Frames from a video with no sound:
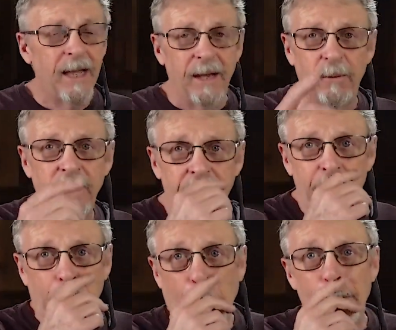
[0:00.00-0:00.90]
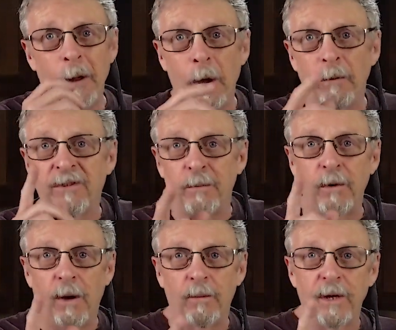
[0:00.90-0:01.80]
And Wendy came along with
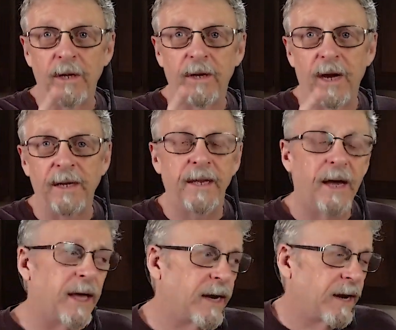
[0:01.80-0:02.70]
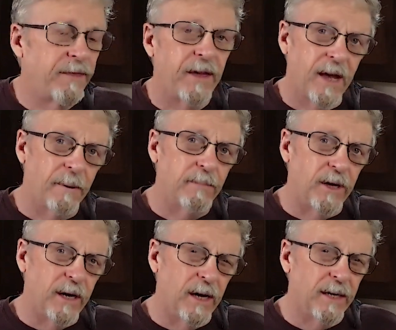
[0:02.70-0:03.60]
some, a really good idea, and I think I'm
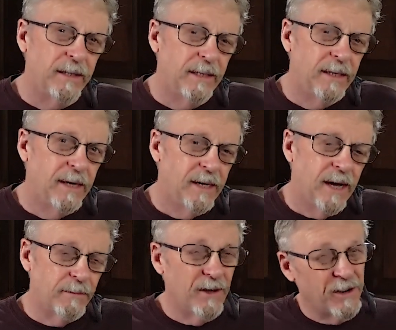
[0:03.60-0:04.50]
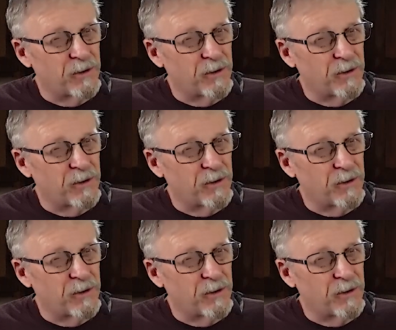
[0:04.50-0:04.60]
gonna, I'm gonna